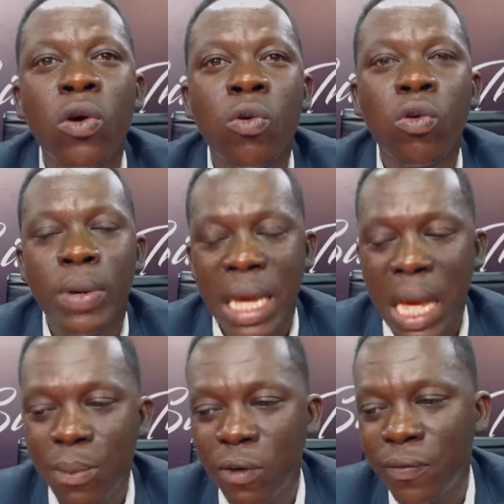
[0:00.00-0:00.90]
will
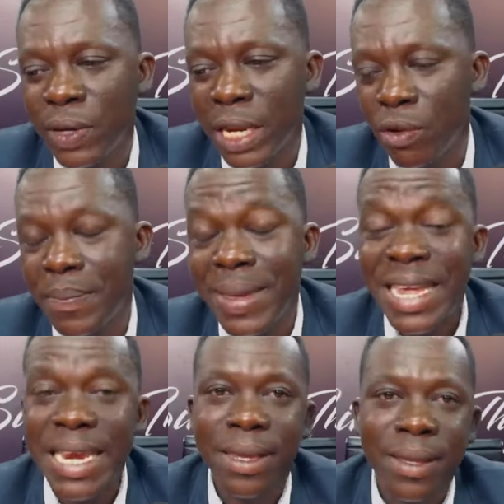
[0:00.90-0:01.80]
become of the
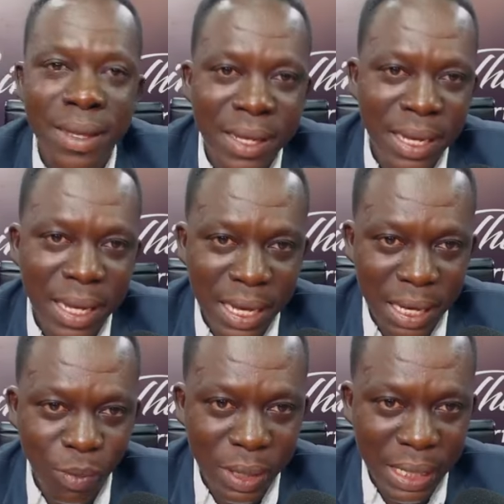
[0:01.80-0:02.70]
remaining
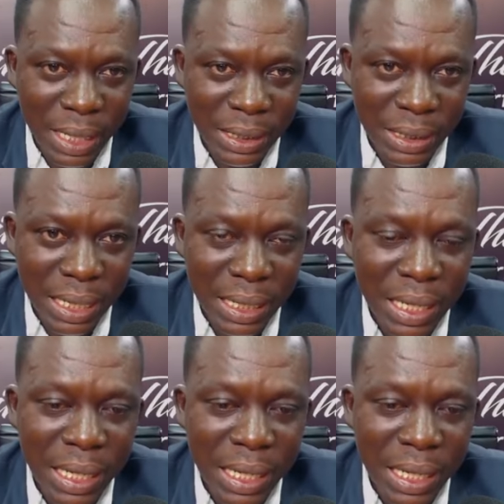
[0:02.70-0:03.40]
uh, witnesses that